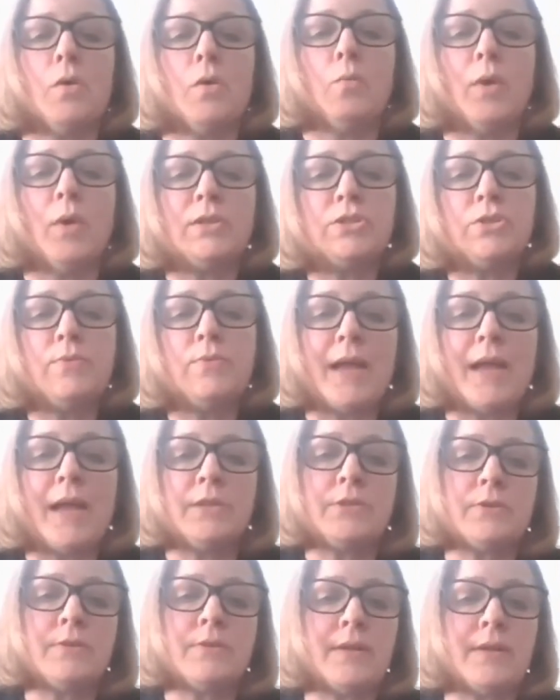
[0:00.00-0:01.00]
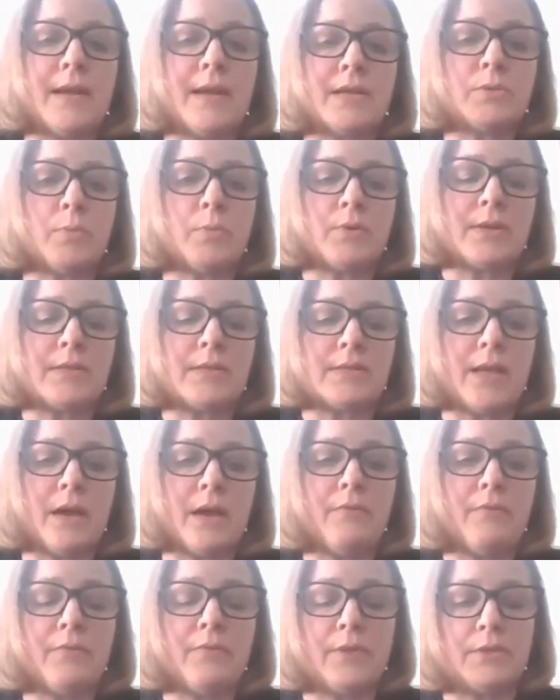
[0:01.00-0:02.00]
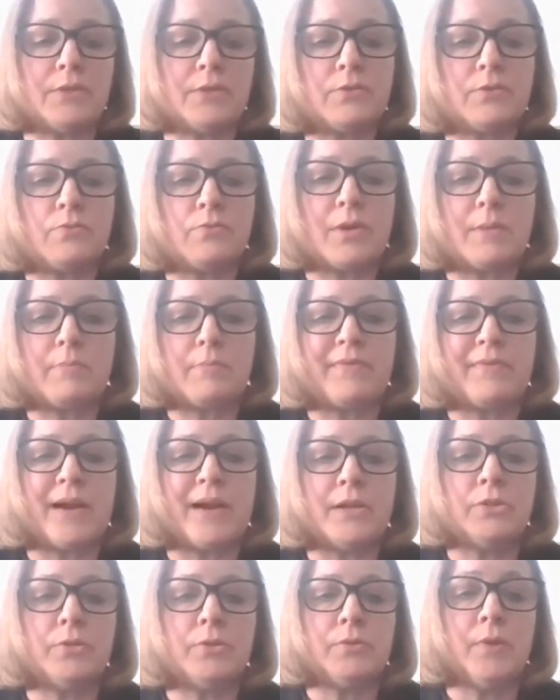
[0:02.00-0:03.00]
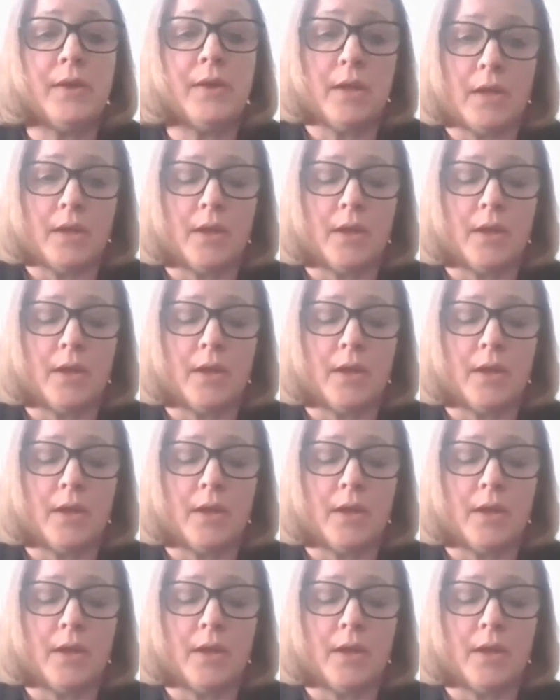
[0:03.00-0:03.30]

Once you enter the dashboard itself, this is going to provide you